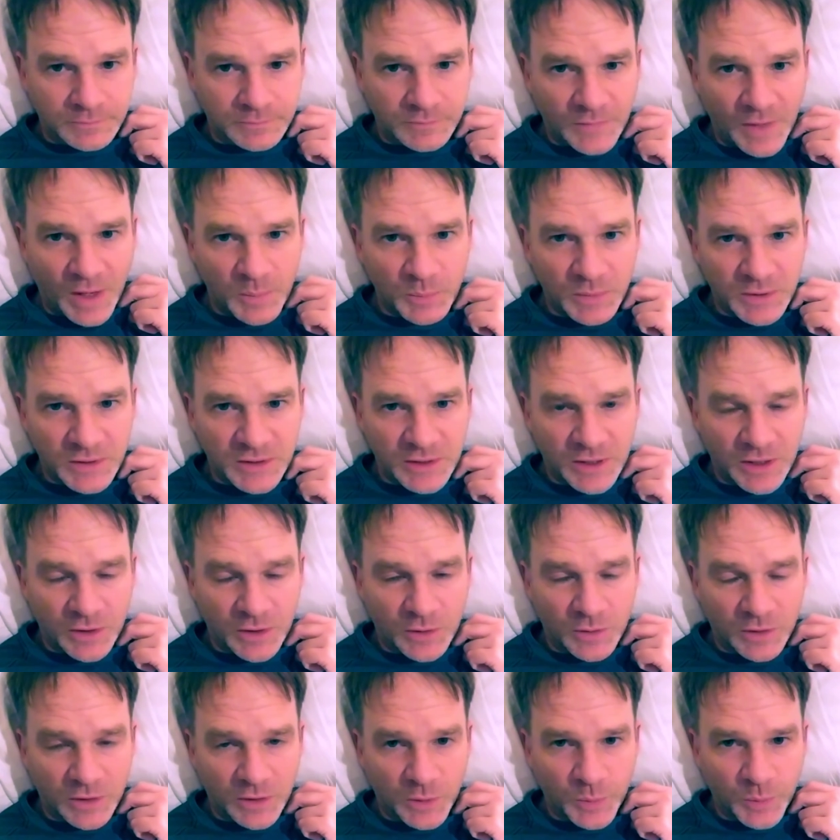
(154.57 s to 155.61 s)
a
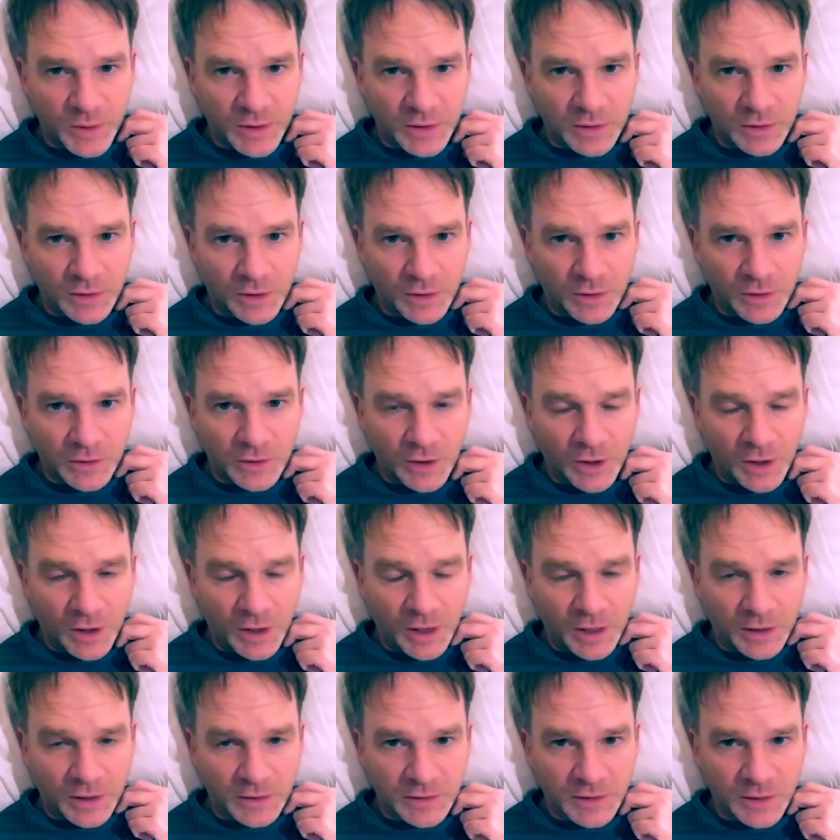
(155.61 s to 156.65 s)
material we call
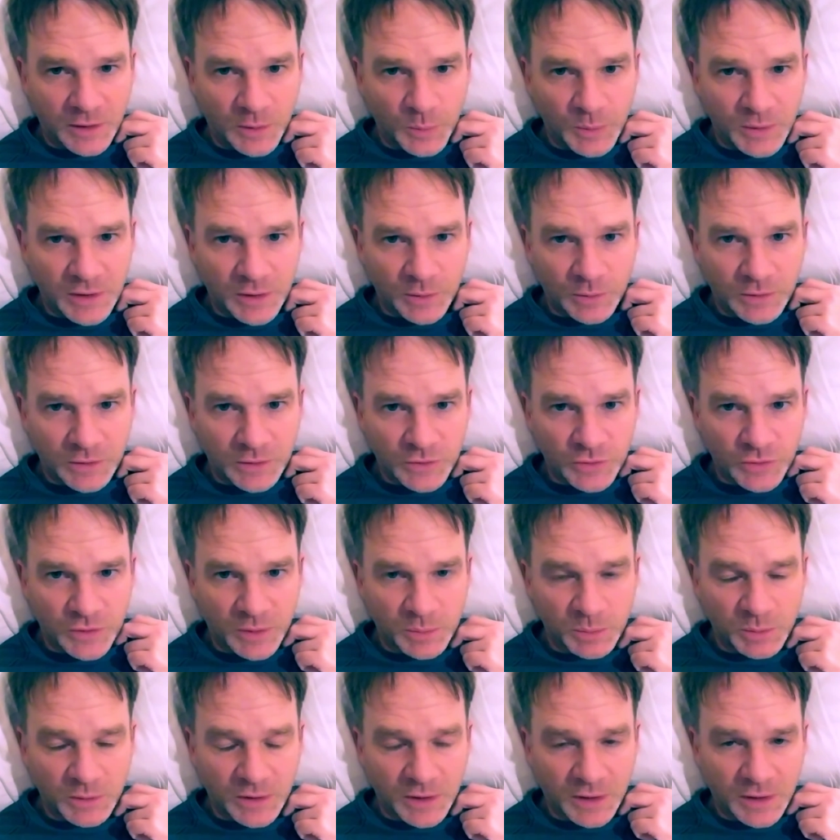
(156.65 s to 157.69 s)
cotton, and we don't
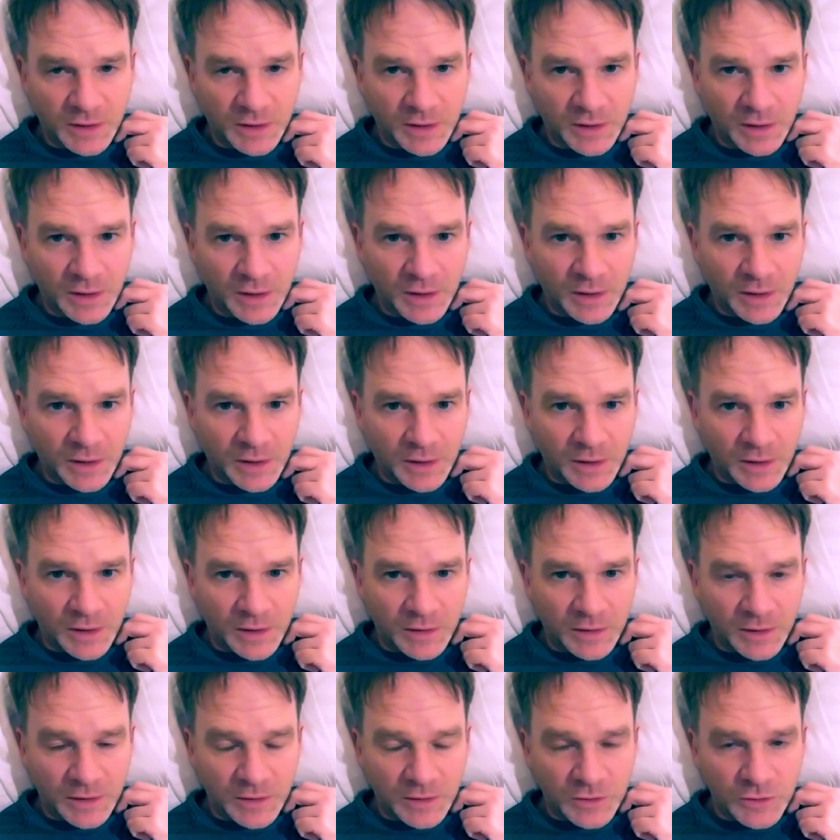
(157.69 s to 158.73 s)
attribute anything
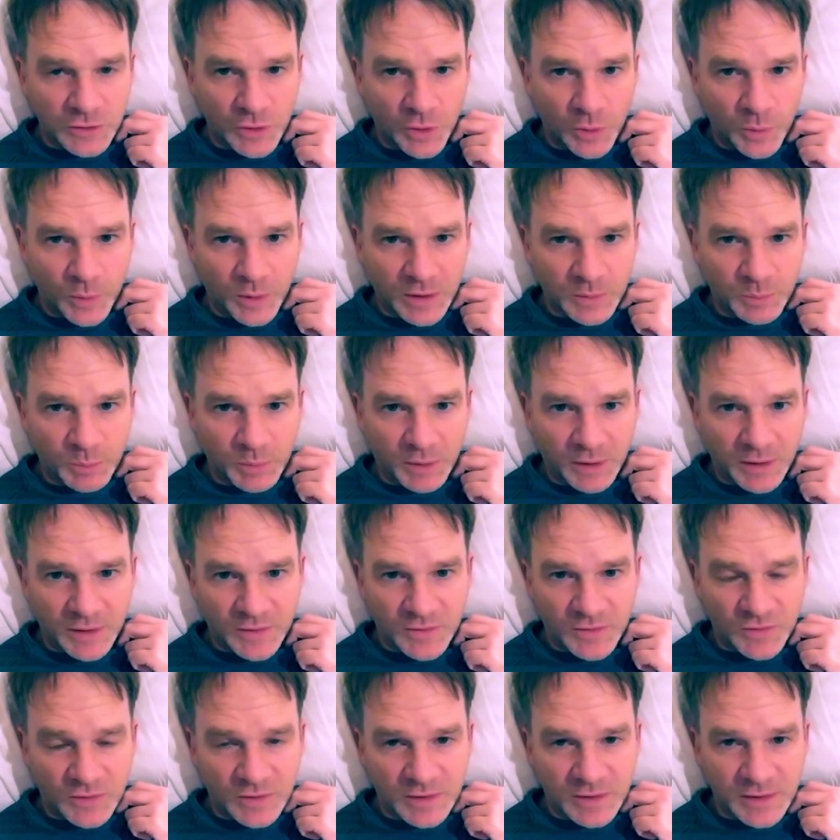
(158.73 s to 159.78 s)
to it, but it's
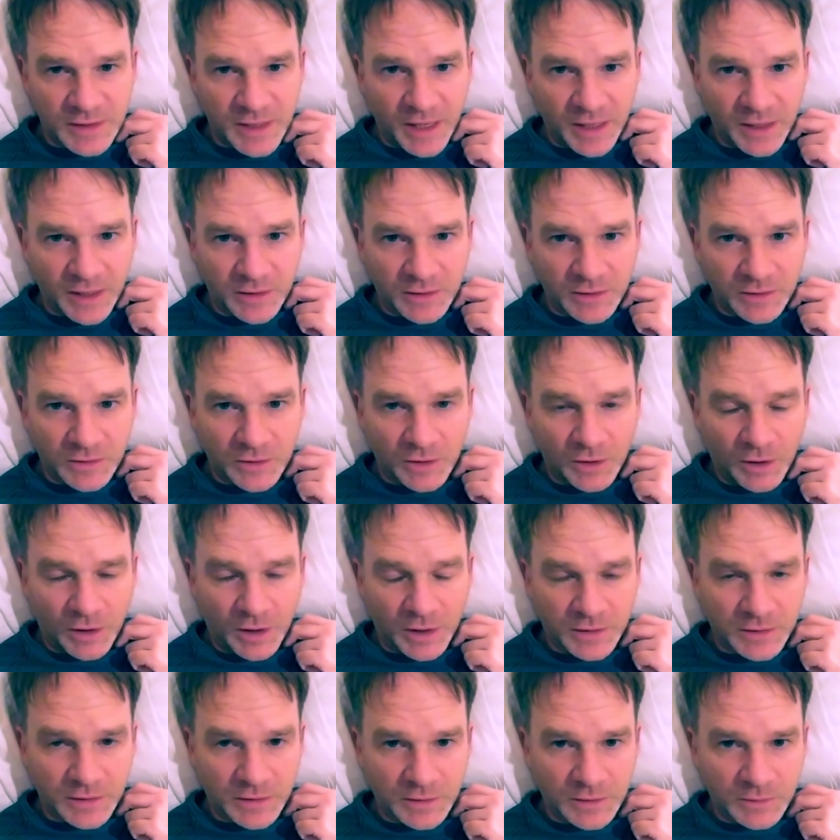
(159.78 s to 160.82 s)
dead
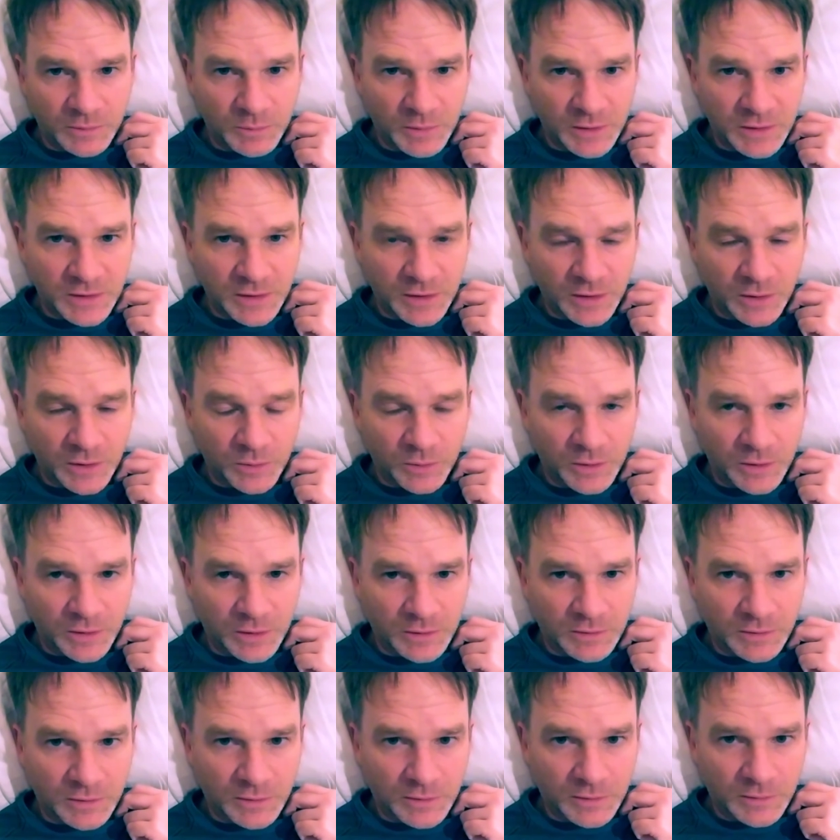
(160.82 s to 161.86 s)
cotton
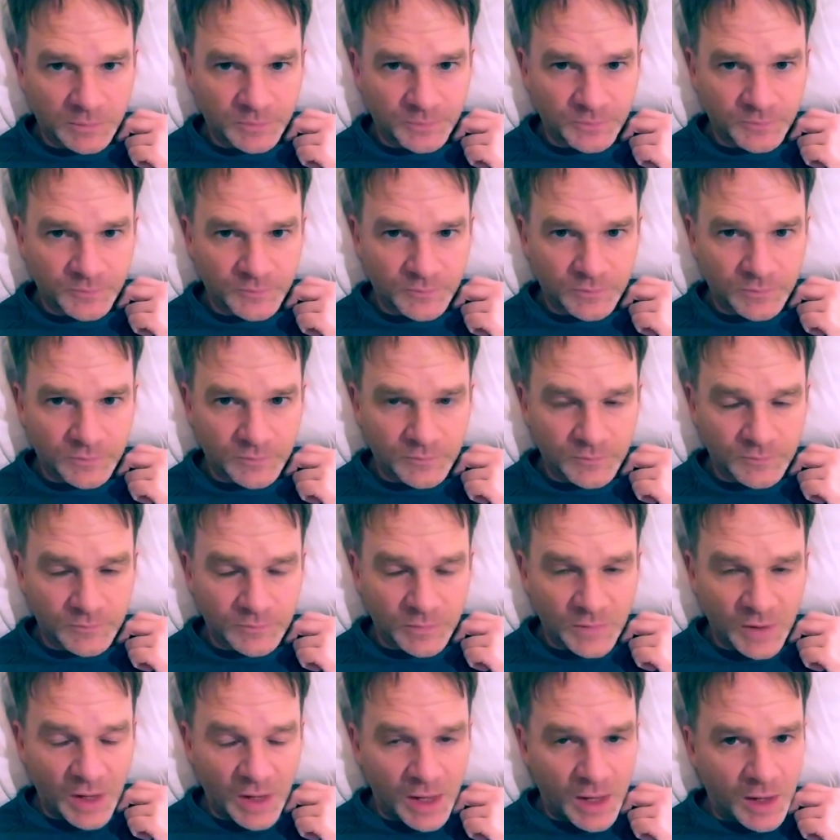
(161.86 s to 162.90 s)
material.
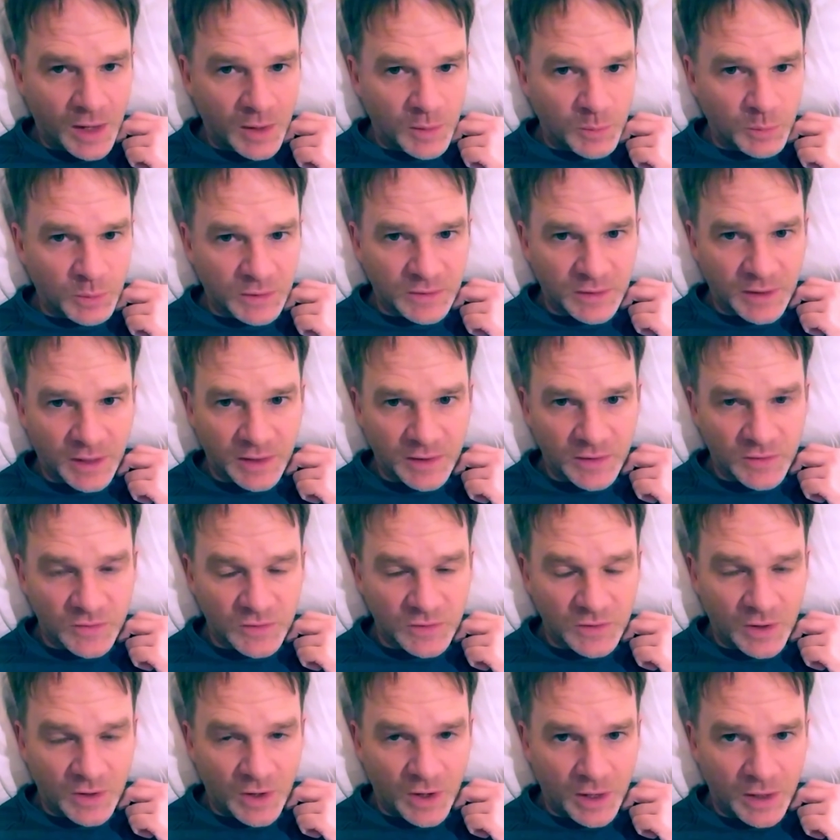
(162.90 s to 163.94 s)
But that is
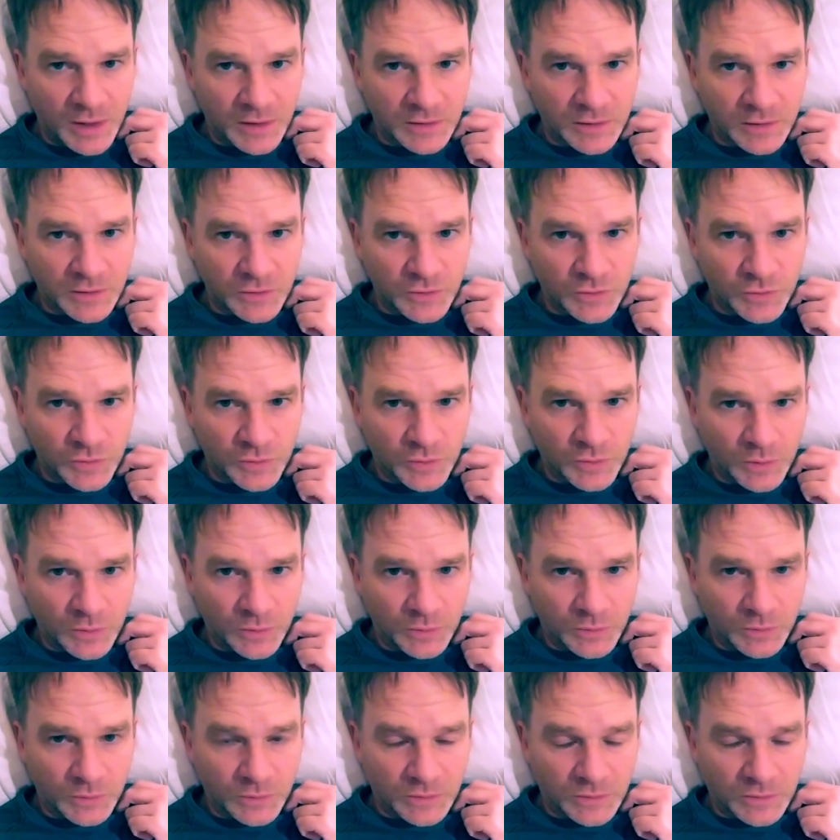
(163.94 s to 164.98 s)
not
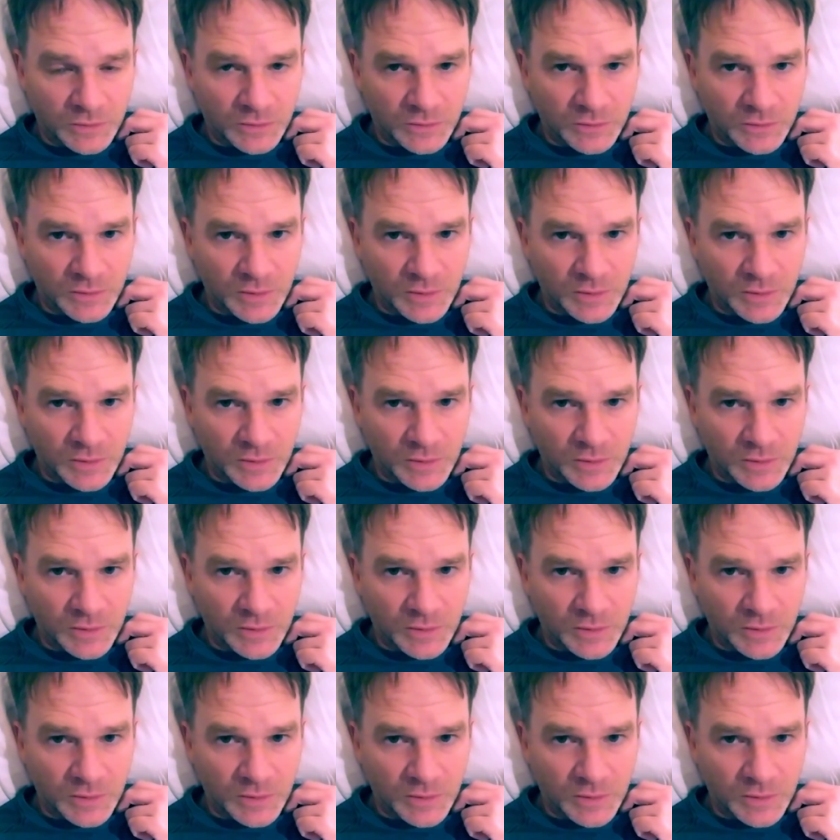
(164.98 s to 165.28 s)
truth.